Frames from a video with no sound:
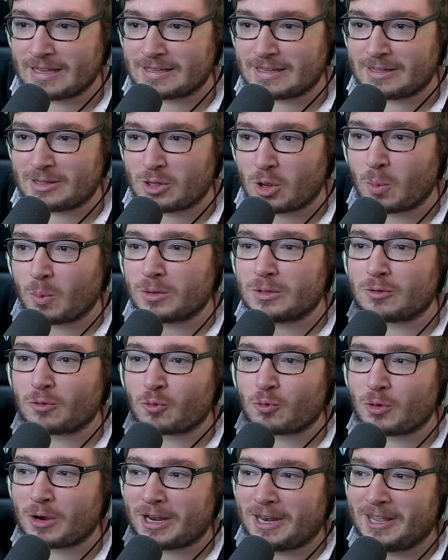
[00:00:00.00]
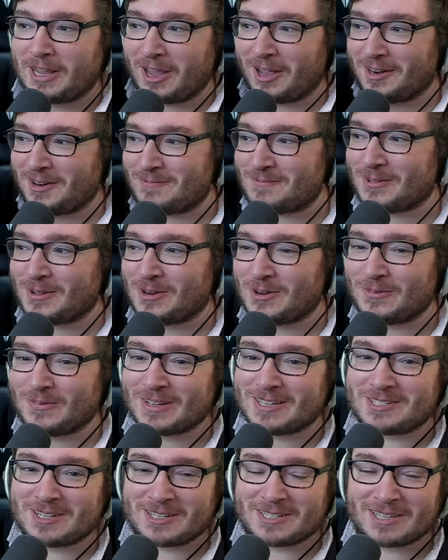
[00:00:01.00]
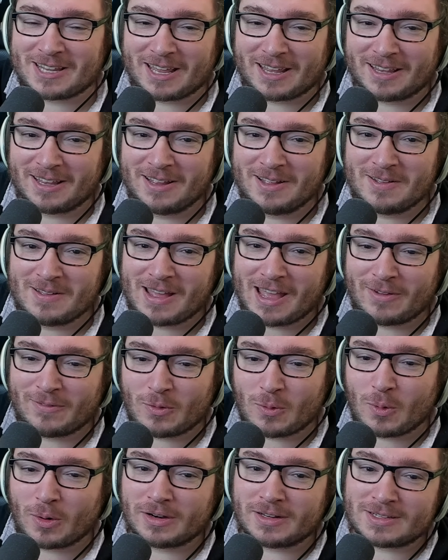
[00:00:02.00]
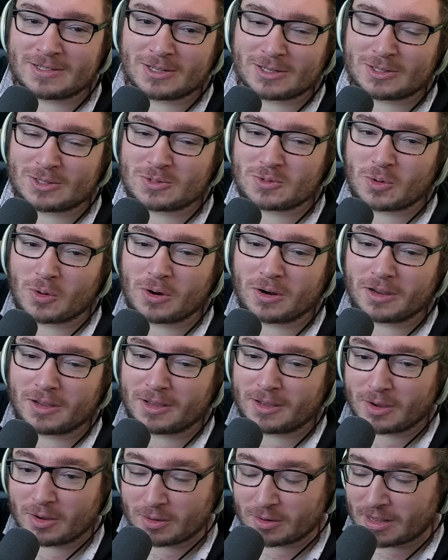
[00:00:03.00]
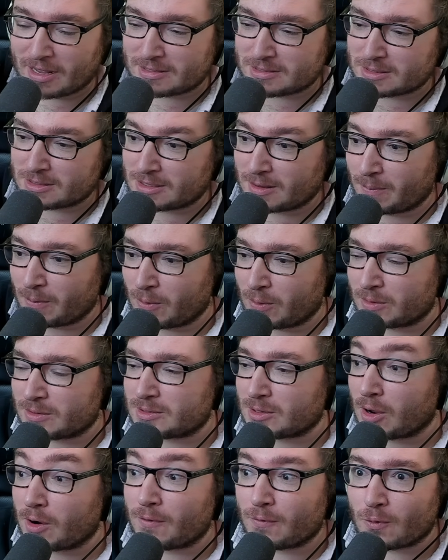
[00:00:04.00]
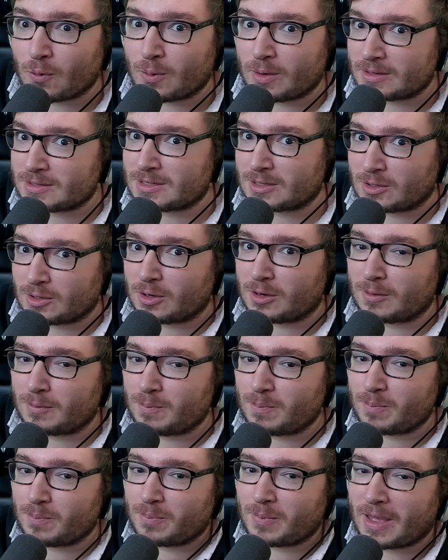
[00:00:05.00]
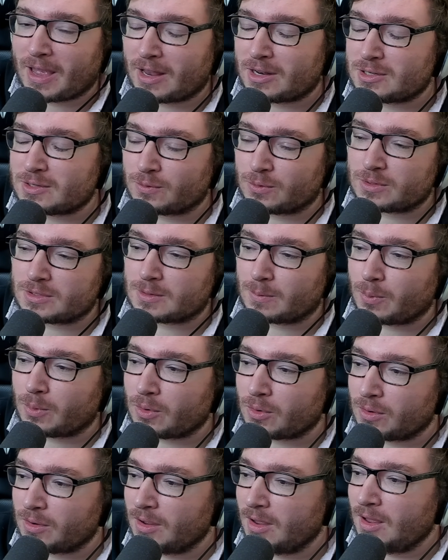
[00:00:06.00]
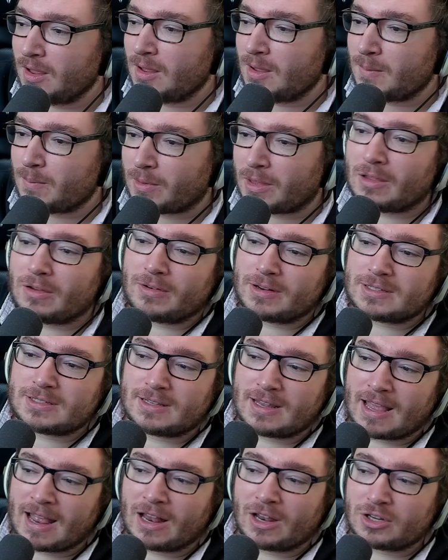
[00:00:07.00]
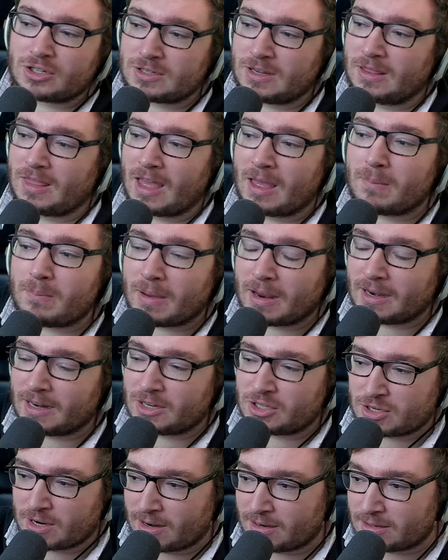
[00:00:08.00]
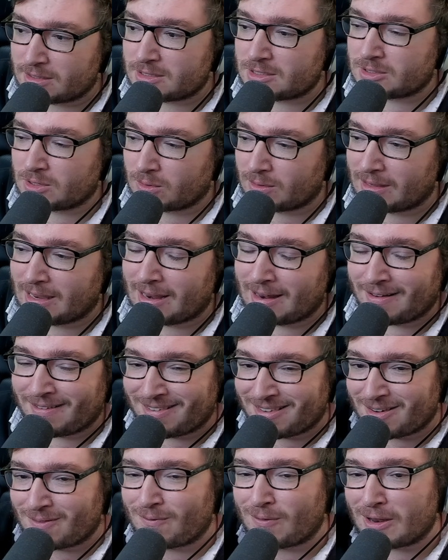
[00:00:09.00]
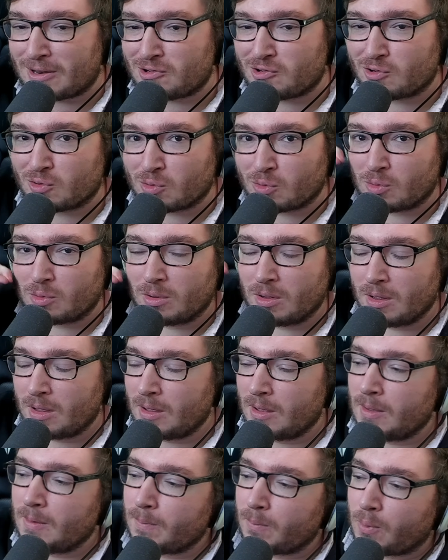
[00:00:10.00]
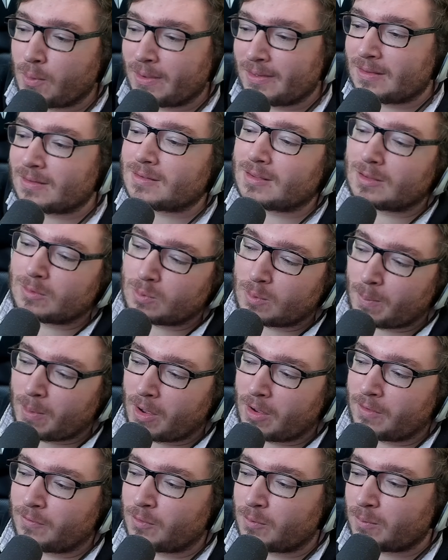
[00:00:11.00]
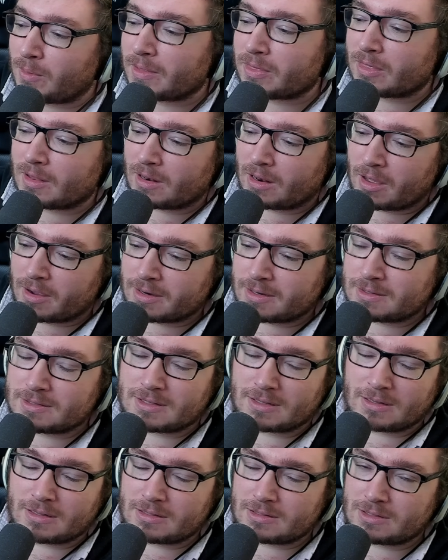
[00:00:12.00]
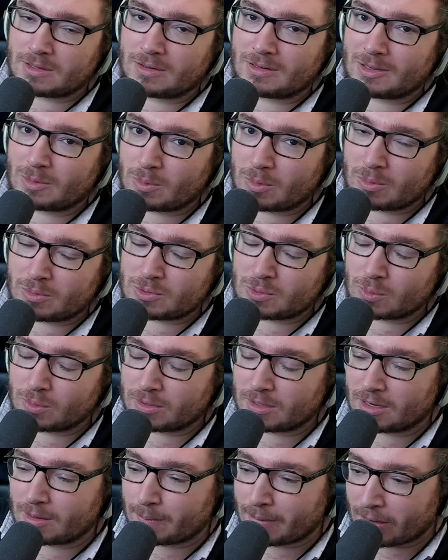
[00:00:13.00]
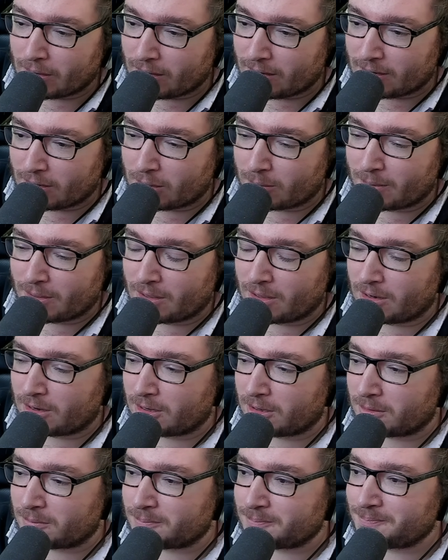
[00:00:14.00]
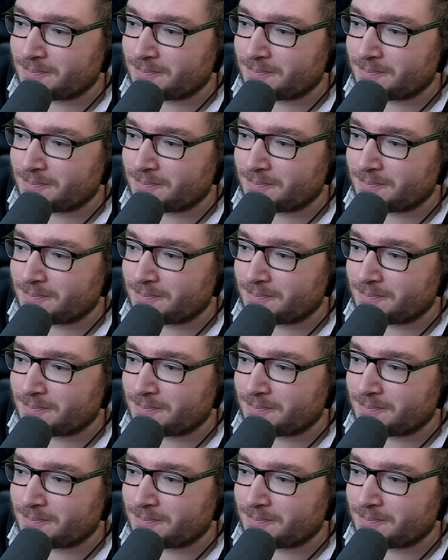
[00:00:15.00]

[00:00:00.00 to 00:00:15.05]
no one's really gonna move. It's just that everyone is just stronger as a support. So overall, it's a good patch for support, but there isn't actually that many changes to the individual points, as apart from like the Lux and the Zone that we were talking about a little bit earlier.